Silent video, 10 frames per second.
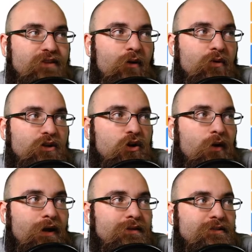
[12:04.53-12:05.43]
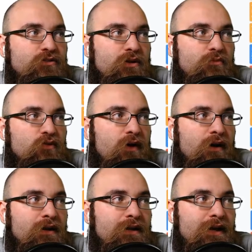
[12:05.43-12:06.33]
I wanted to go ahead. Let's go ahead and move
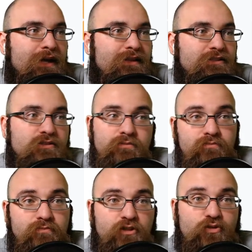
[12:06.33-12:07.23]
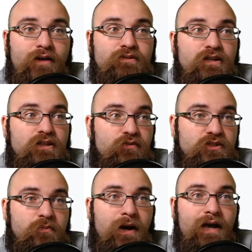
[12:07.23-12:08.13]
on. And let's draft at a different
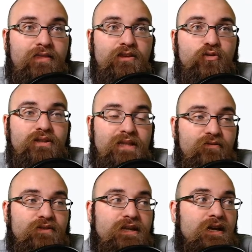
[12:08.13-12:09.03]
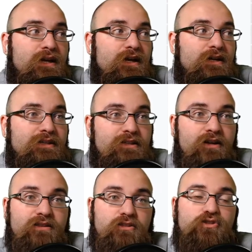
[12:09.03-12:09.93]
spot. I think you can definitely
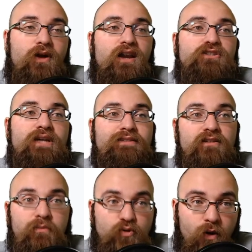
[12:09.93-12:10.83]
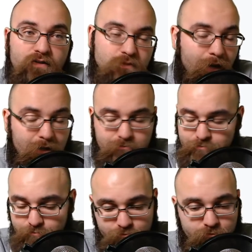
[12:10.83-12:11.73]
conduct this strategy at the number 12 spot.
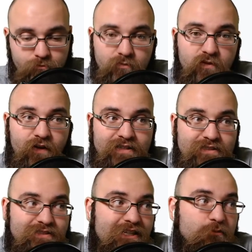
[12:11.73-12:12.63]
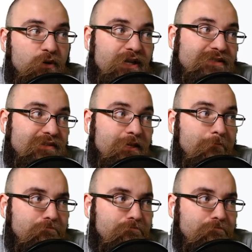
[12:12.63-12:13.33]
Find success pretty easily.